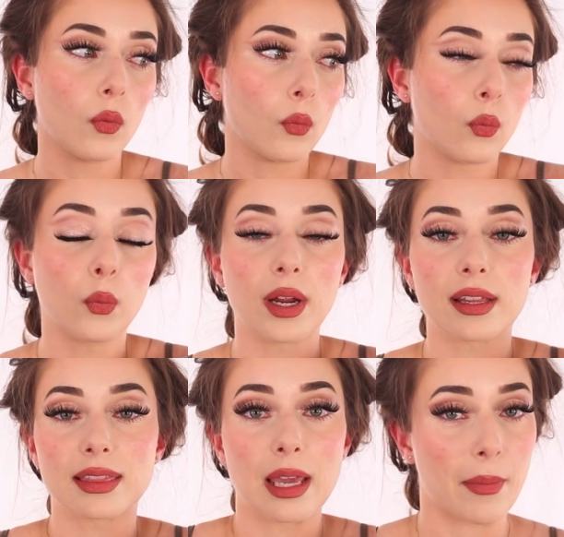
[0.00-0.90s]

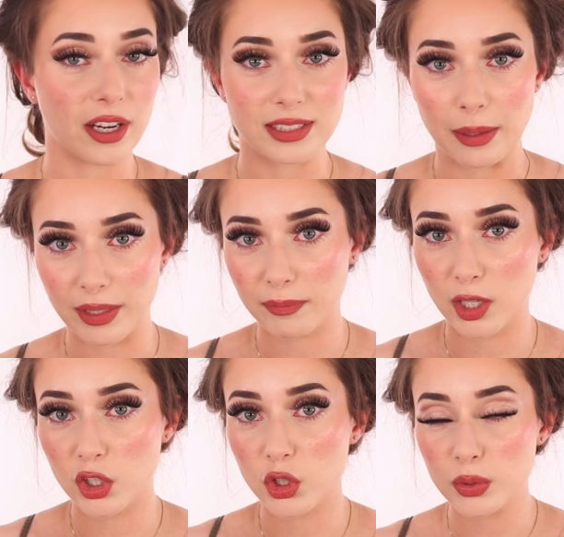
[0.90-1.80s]
with the amount of time I'm
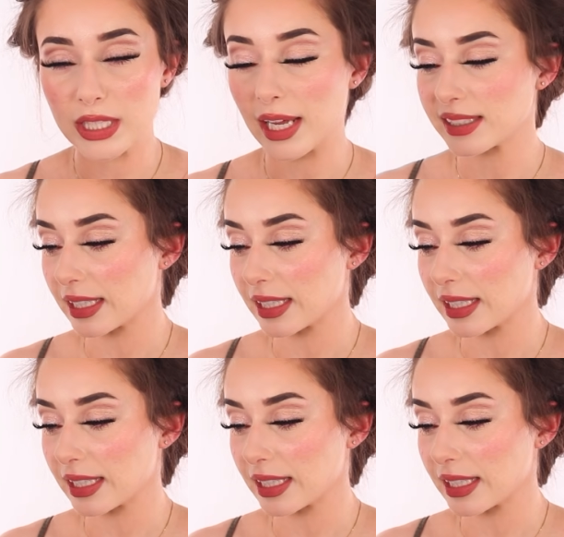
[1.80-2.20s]
gonna use it.